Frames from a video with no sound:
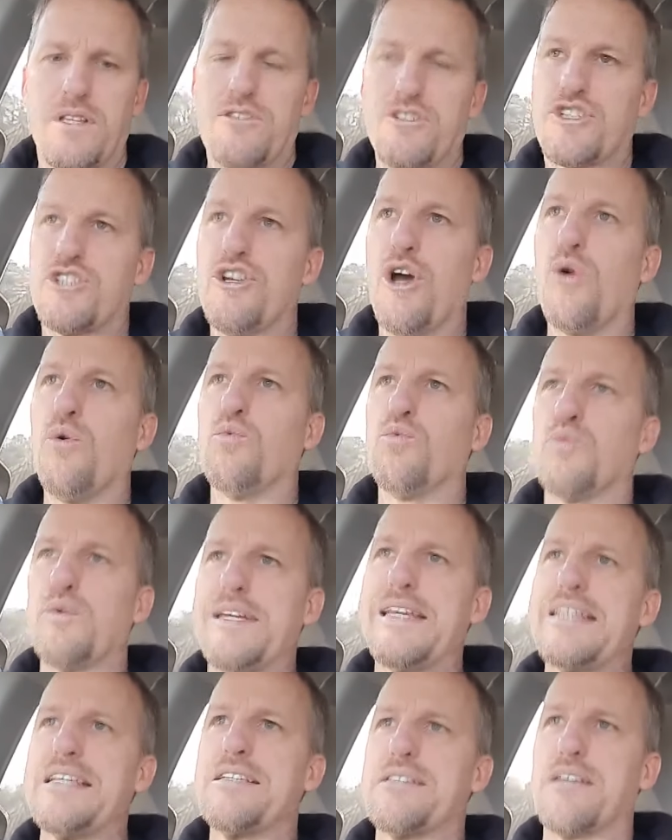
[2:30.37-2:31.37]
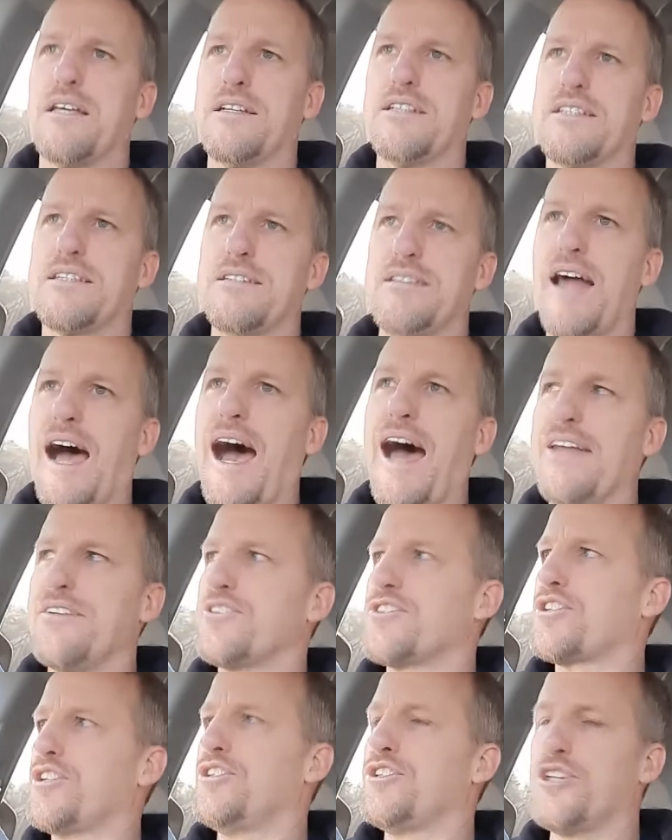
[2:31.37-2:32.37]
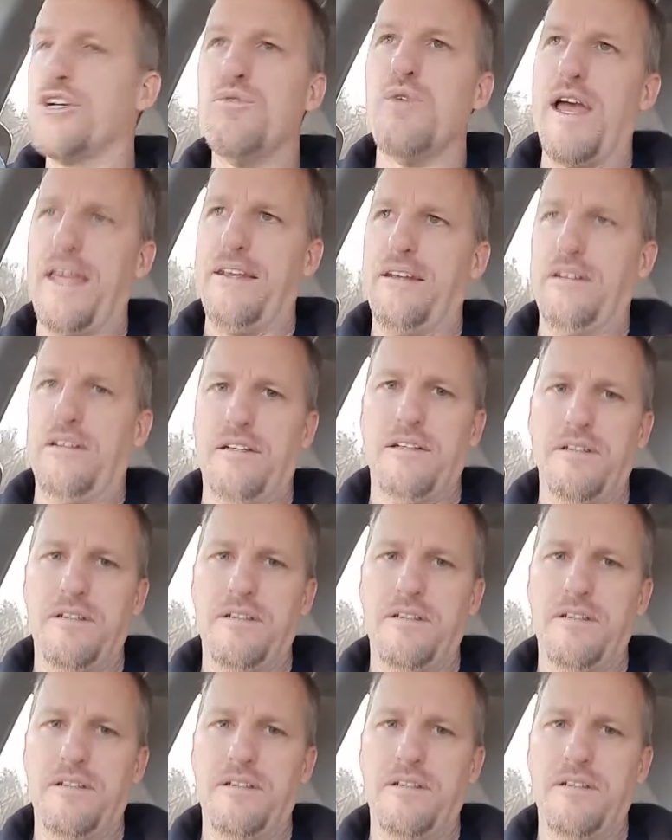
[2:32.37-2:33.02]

There's no reason not to do it.